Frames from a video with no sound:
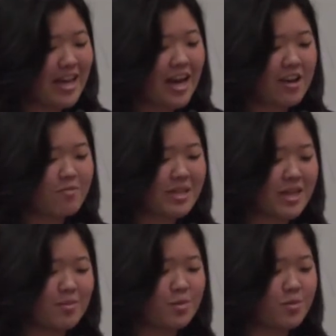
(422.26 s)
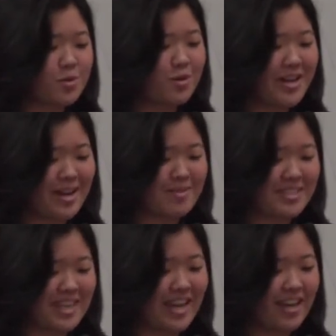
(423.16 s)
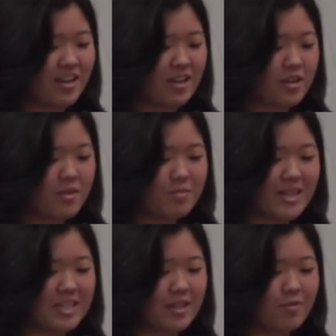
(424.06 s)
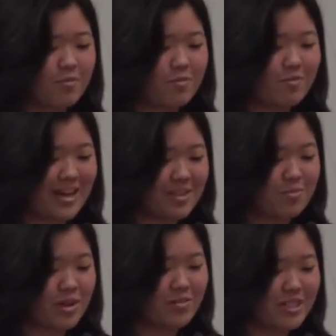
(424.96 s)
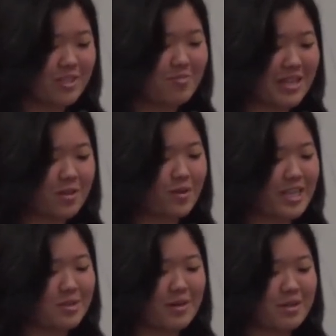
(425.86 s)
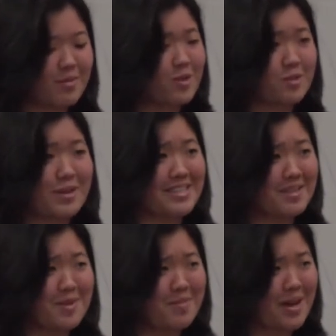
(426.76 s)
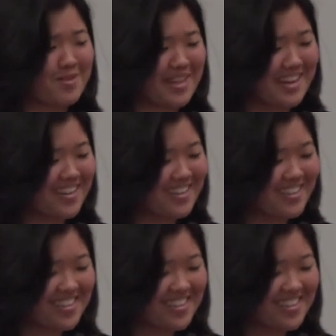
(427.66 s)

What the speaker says: I've become who I am today because I've had the privilege of being raised by the most amazing mom out there.